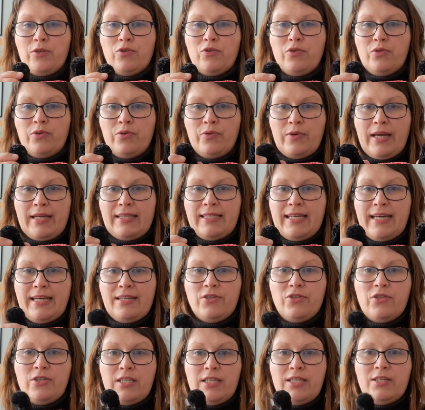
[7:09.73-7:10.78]

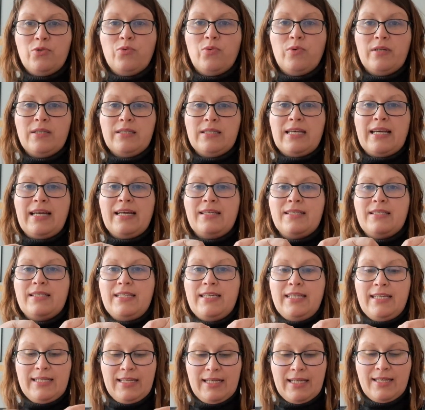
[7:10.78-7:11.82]
attach these ones as
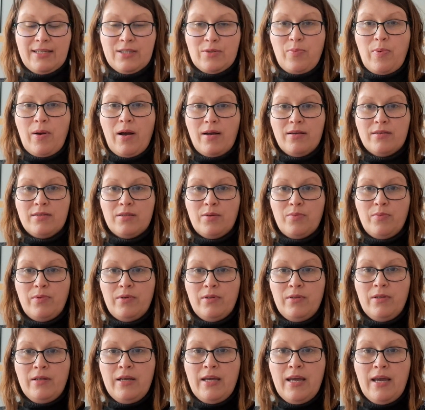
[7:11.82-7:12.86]
neatly as
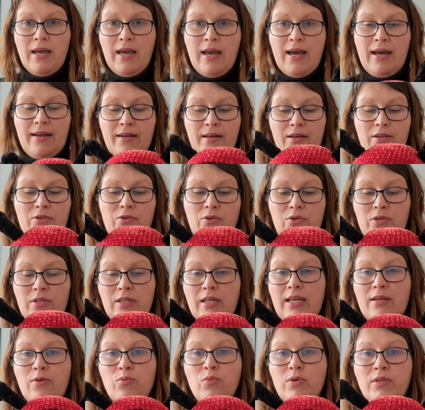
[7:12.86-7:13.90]
possible, and I thought,
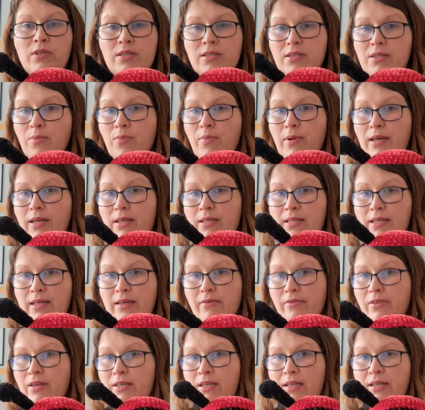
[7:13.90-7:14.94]
and what is the big
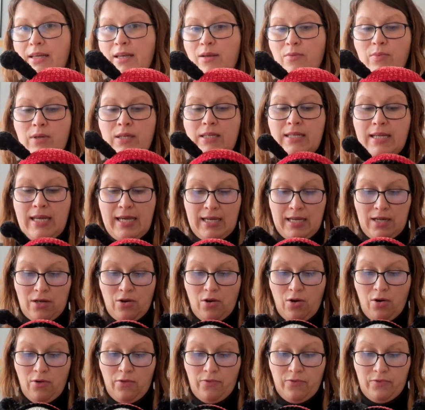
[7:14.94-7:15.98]
deal that it can be taken
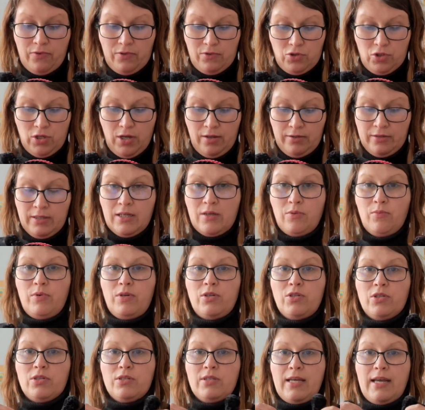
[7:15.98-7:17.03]
off? A child can be
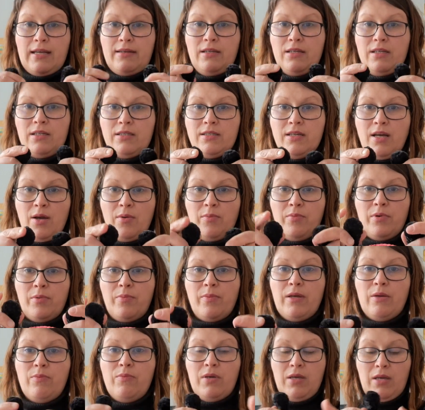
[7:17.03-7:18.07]
just adding it up, but
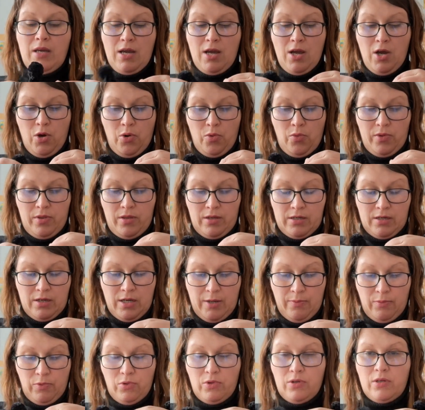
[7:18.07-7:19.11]
maybe with the
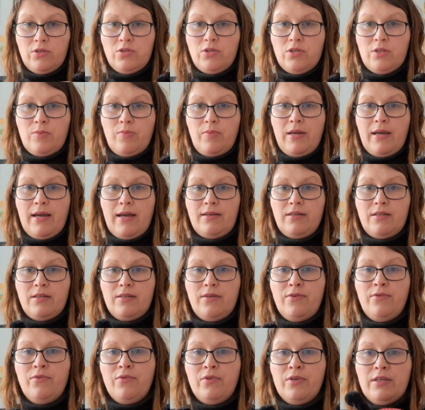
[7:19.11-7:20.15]
time you can just be adding
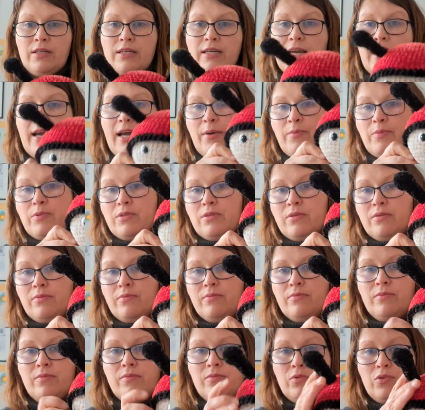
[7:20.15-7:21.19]
different caps
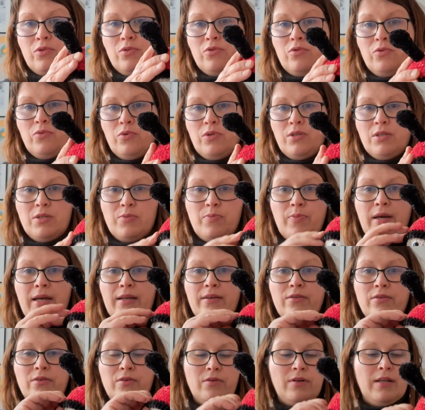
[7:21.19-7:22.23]
to this
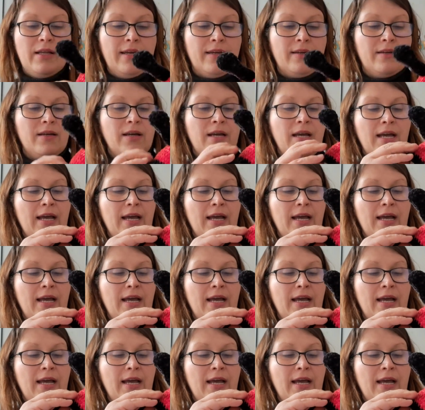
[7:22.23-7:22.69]
pattern. Like